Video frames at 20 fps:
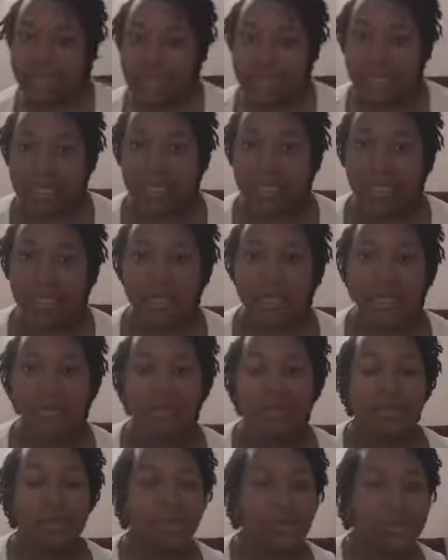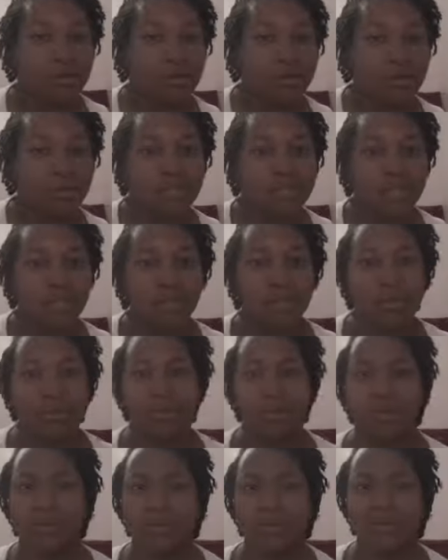thing, and then I was like, you
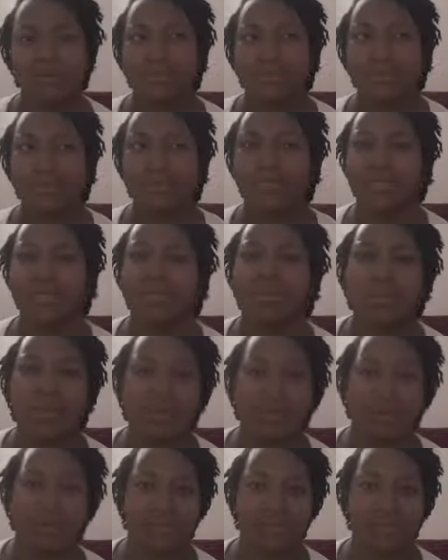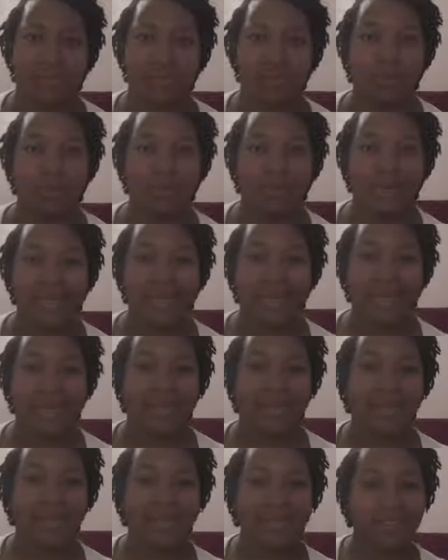know what? Let me make a video about it
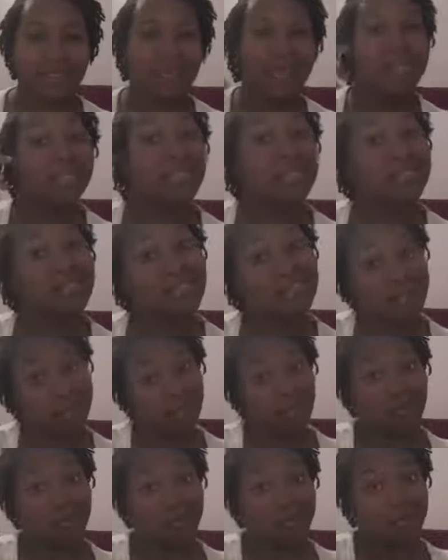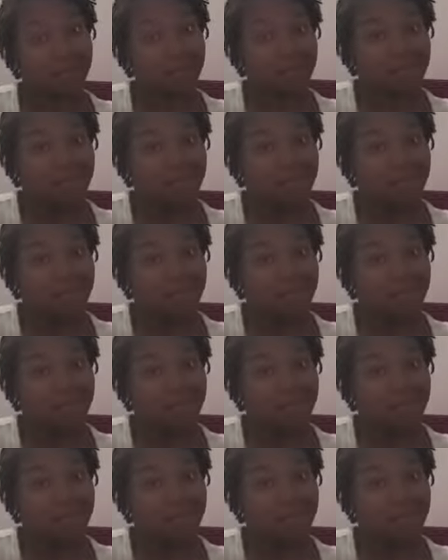and explain it to y'all.